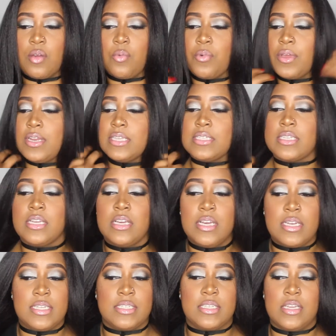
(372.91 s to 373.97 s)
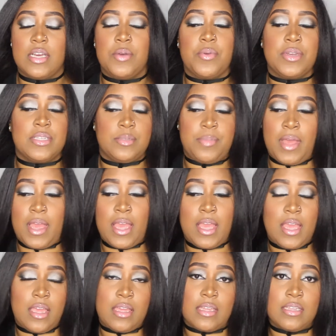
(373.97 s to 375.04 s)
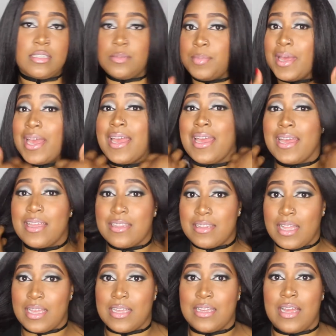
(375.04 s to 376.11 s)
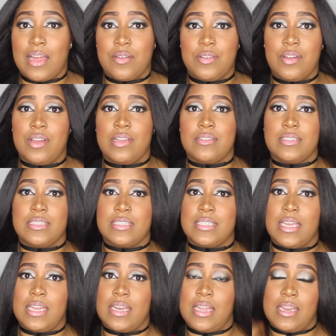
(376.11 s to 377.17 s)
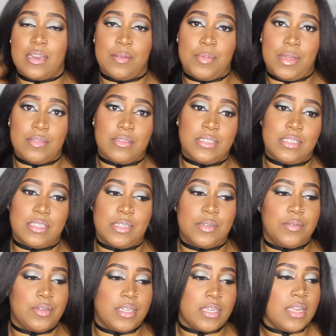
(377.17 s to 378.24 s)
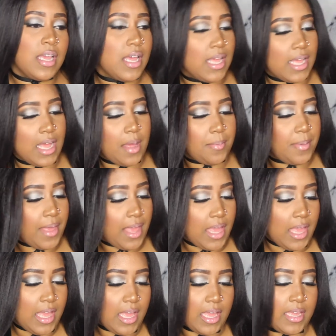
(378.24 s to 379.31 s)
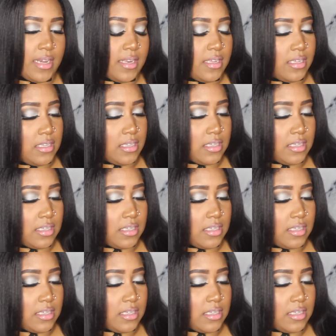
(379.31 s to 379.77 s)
when it's good, it's good. When it's bad, it's bad. Like, I don't know how else to say that about this unit. I paid,